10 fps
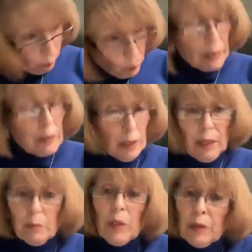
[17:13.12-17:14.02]
Well, to
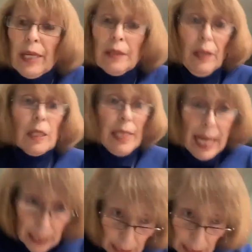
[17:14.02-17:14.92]
some degree, I think,
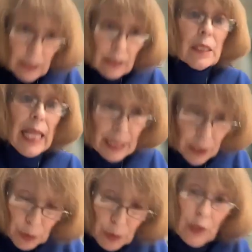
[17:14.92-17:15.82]
yes, that
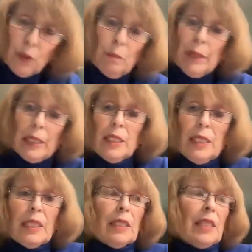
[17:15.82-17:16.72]
is true.
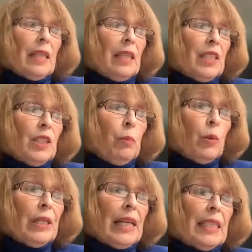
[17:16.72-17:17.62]
Medicine at this
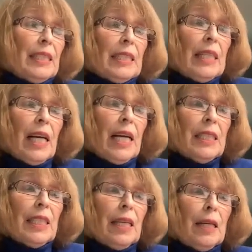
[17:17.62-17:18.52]
point has
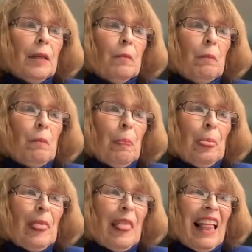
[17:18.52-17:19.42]
not
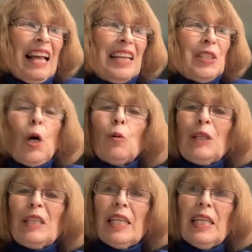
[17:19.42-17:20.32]

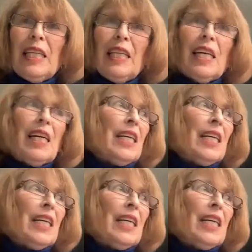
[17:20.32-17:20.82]
totally